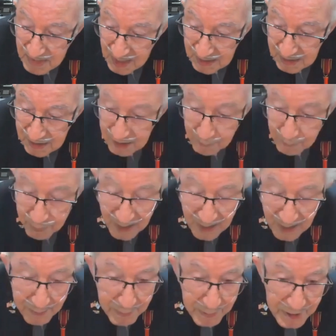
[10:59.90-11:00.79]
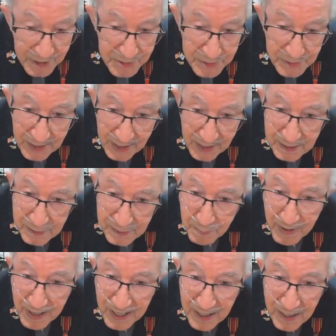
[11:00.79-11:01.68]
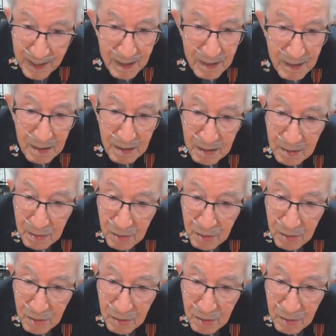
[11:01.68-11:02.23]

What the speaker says: The barbers cut my hair all